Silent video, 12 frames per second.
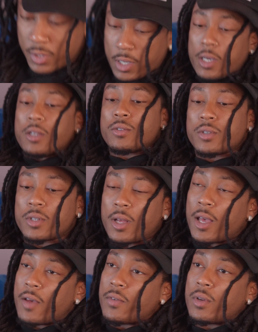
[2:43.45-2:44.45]
Dangerous not
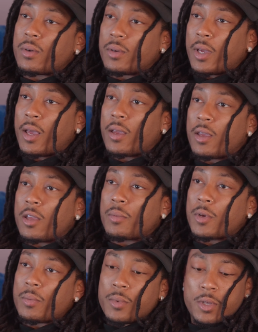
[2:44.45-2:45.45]
having no game.
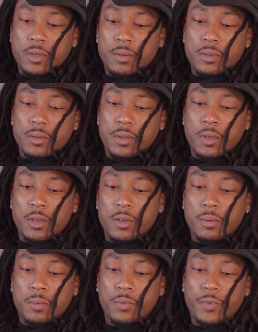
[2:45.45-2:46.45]
I mean,
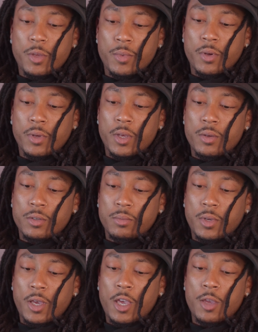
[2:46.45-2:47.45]
damn, a female give you some
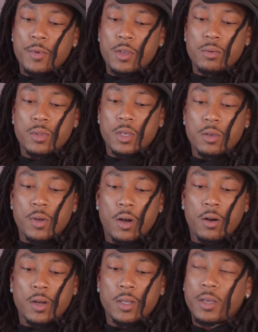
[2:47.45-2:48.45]
game and you think you got
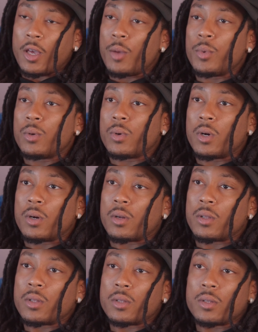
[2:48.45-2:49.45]
all the game in the world.